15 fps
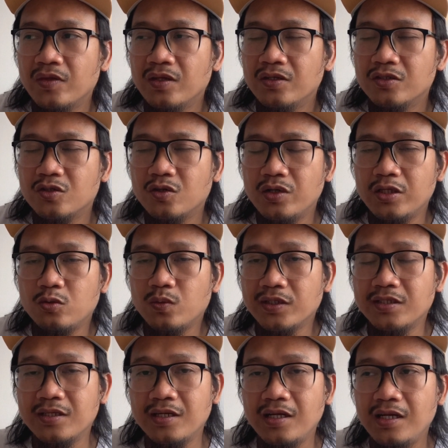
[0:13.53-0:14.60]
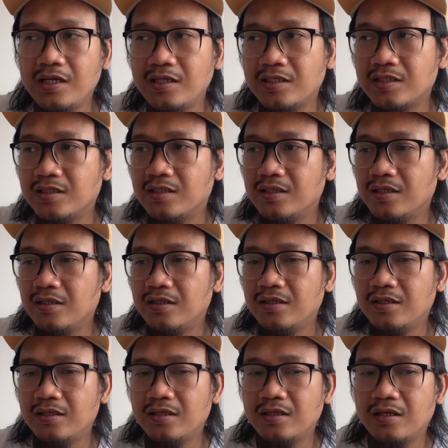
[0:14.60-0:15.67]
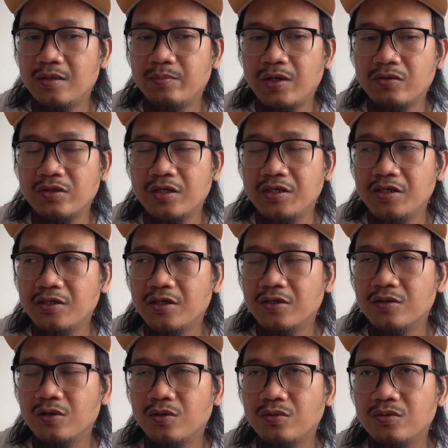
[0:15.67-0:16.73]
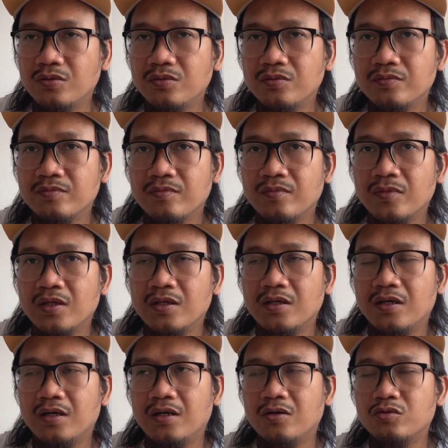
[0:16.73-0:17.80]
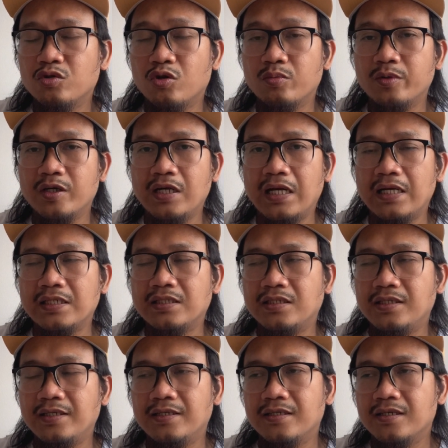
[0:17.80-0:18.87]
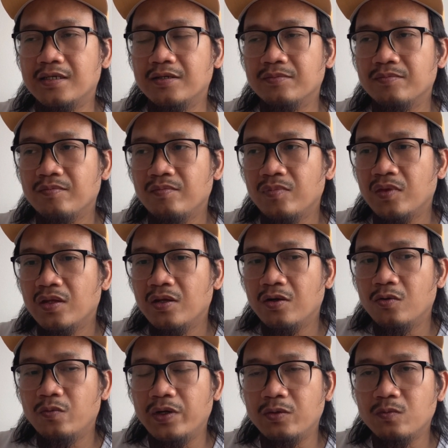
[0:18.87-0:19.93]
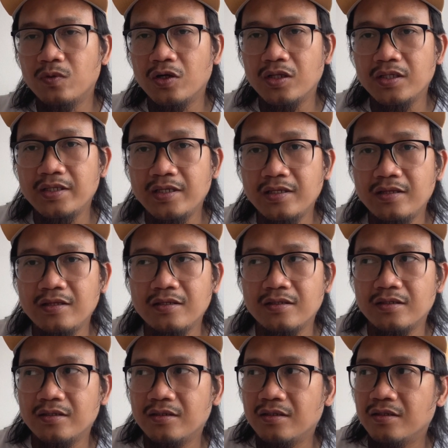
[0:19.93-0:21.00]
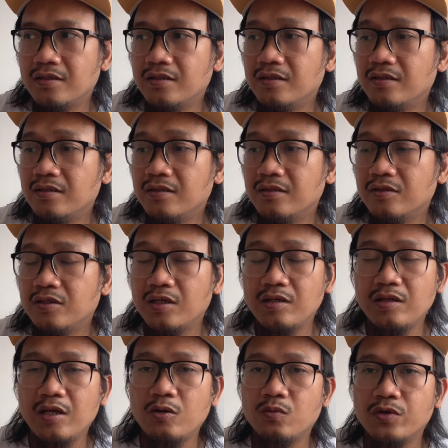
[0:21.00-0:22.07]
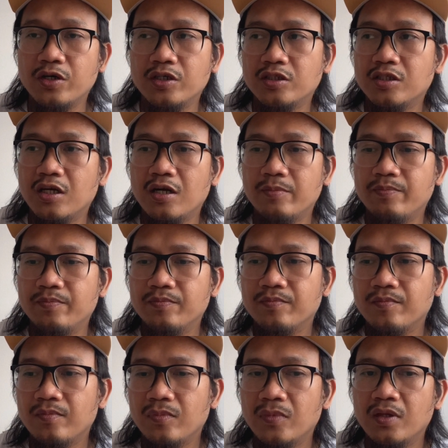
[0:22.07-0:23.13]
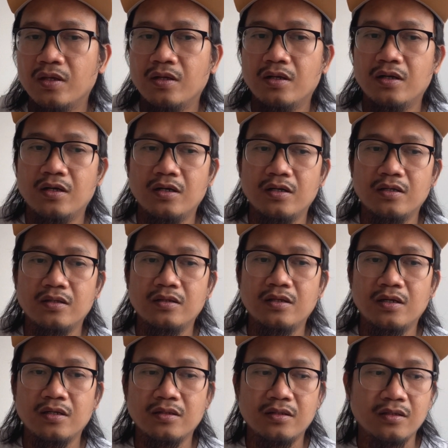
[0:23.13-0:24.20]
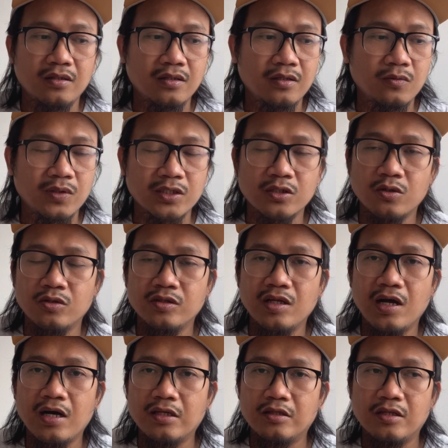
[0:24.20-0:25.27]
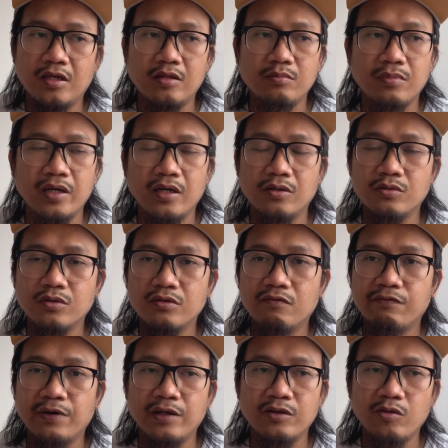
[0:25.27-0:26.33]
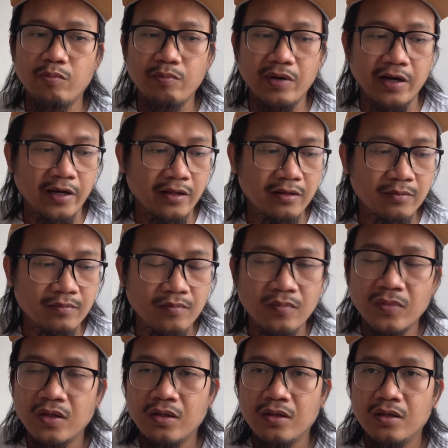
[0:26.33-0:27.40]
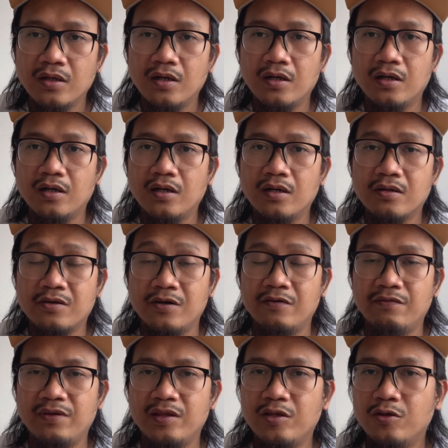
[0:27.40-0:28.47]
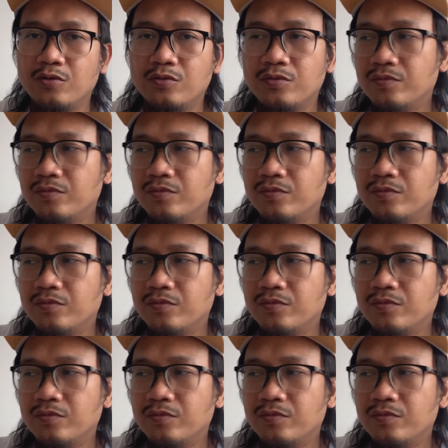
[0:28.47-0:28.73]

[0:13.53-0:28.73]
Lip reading: So it was released about a year ago, October last year, when Wall did a 3-day workshop that was conducted by a good friend of mine, Kervin Yu.